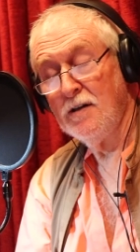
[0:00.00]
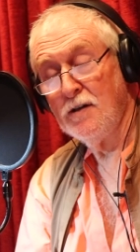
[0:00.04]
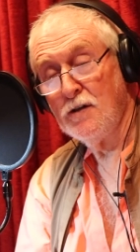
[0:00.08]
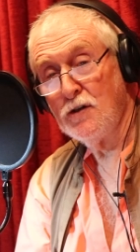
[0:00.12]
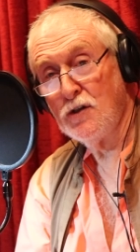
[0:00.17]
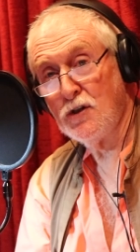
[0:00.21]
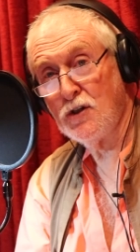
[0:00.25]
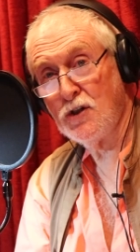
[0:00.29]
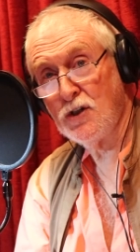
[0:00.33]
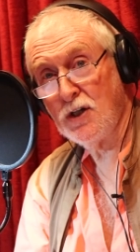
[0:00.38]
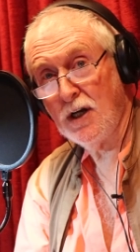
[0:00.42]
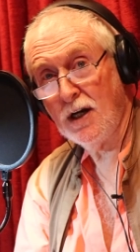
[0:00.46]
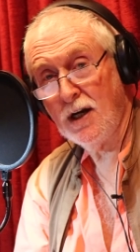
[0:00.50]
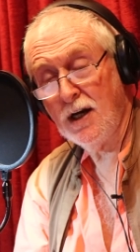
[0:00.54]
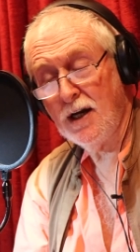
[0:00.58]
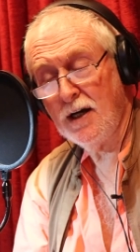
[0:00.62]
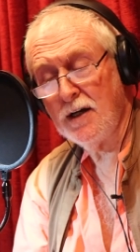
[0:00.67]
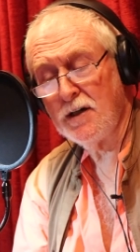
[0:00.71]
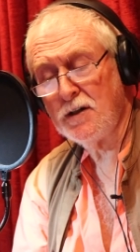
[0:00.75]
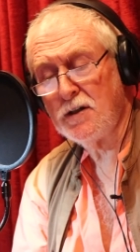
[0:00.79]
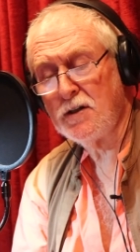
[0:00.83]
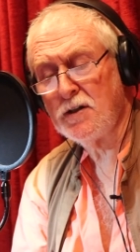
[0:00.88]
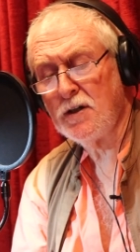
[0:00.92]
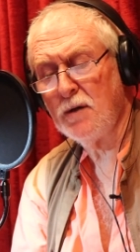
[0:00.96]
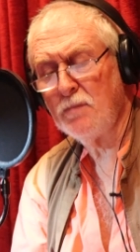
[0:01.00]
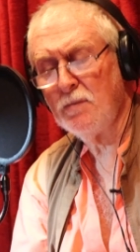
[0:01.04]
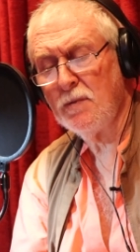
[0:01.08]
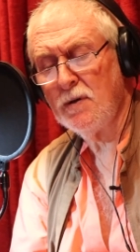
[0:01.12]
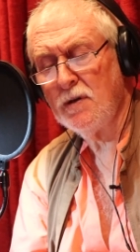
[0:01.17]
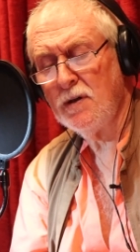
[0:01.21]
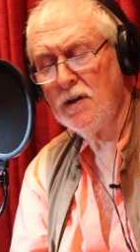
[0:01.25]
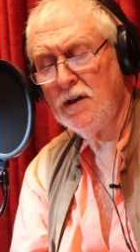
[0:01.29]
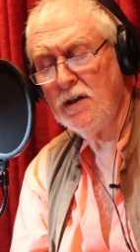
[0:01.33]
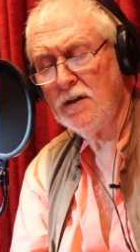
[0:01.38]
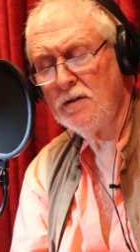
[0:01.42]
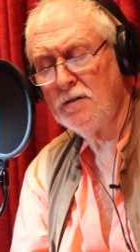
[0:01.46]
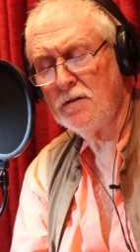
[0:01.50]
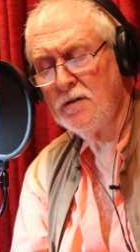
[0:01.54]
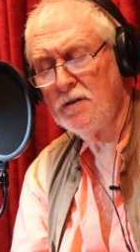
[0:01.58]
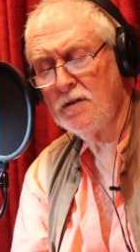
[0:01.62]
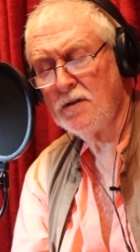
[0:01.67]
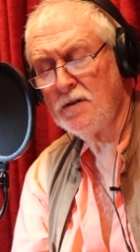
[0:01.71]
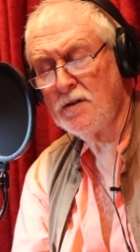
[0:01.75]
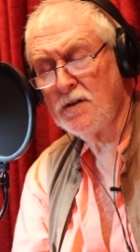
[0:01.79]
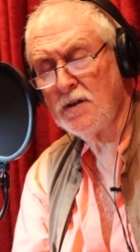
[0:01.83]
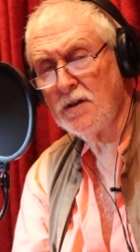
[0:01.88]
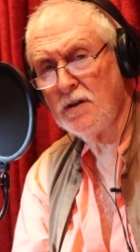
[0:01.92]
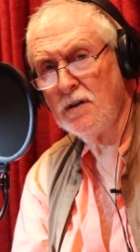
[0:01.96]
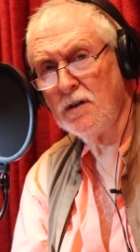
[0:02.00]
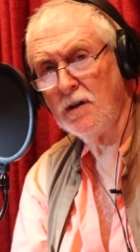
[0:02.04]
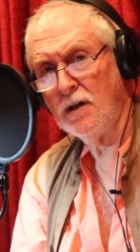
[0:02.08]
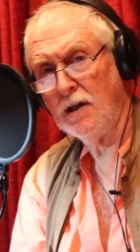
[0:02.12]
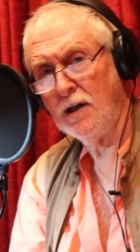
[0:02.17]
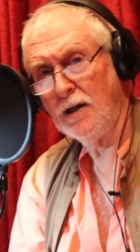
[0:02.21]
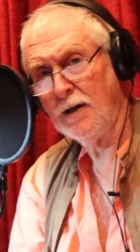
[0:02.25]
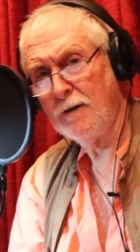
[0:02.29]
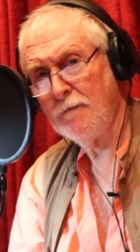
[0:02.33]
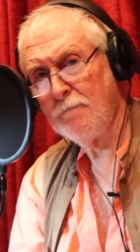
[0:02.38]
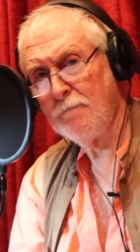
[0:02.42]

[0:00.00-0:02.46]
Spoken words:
shall I terminate the journey?